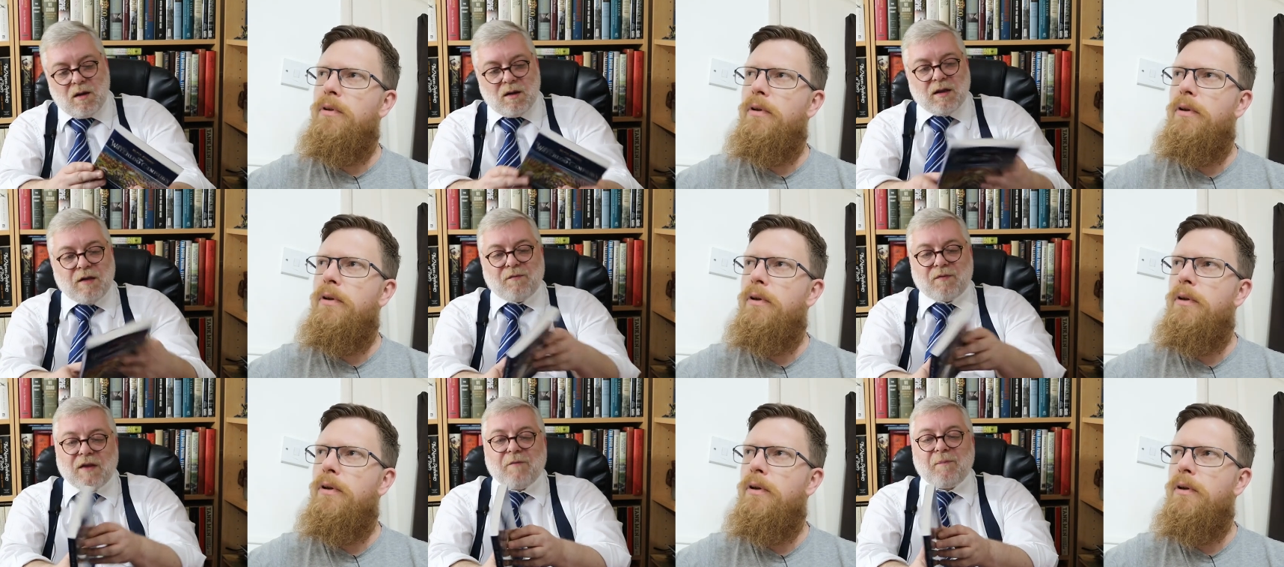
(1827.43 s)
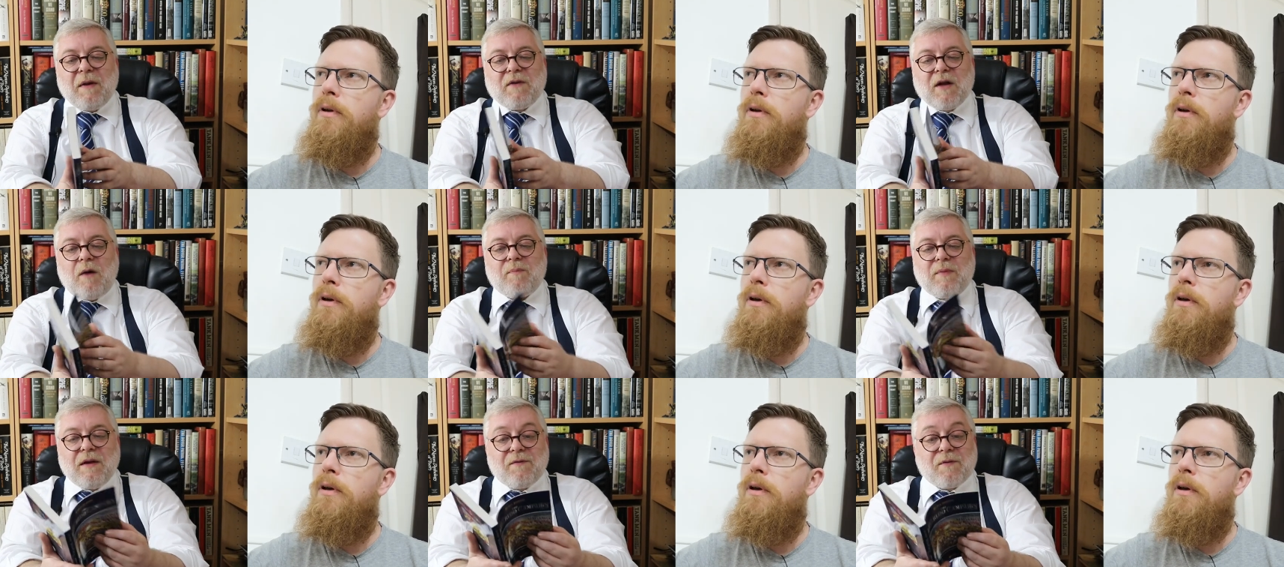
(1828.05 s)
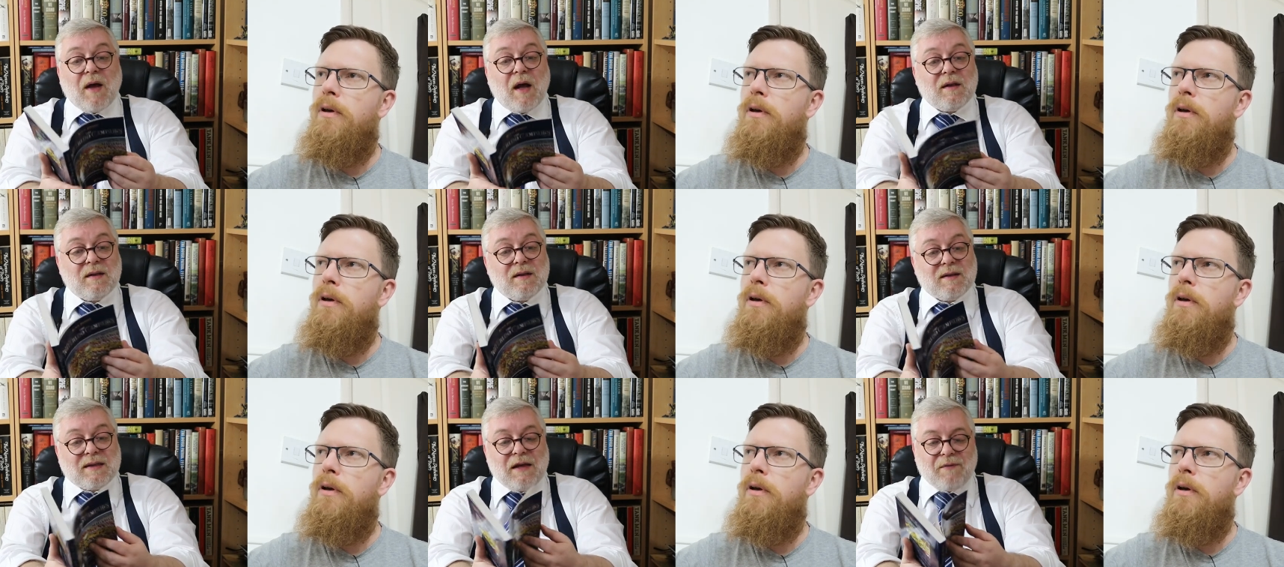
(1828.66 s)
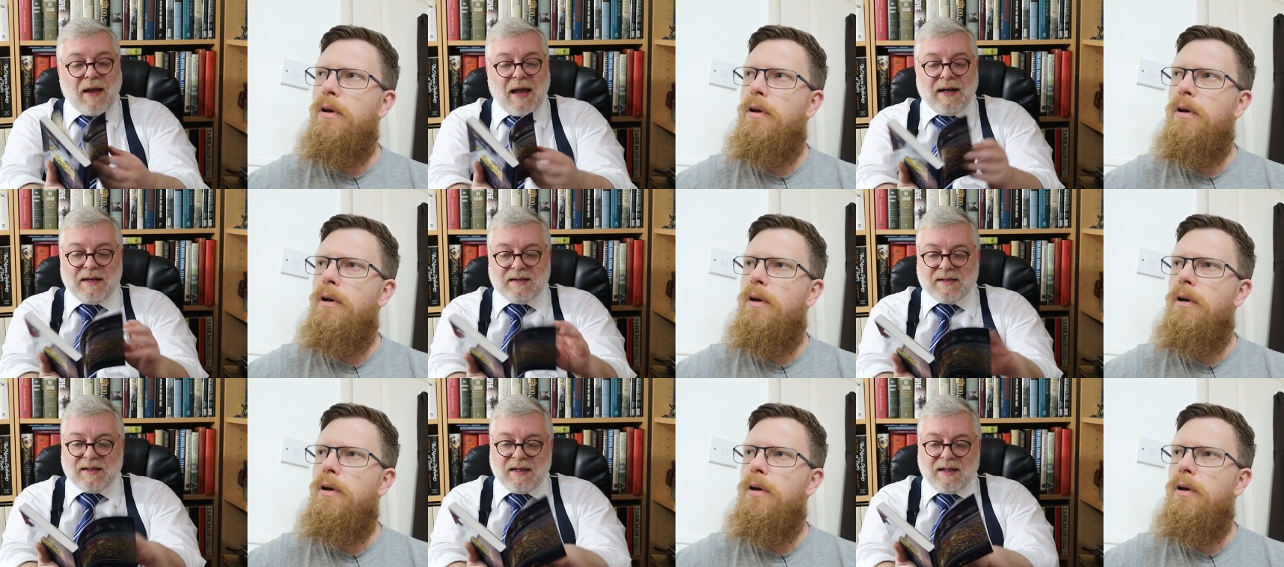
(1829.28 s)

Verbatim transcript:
Speaker 1: They've, they've beefed it up. They've and they've edited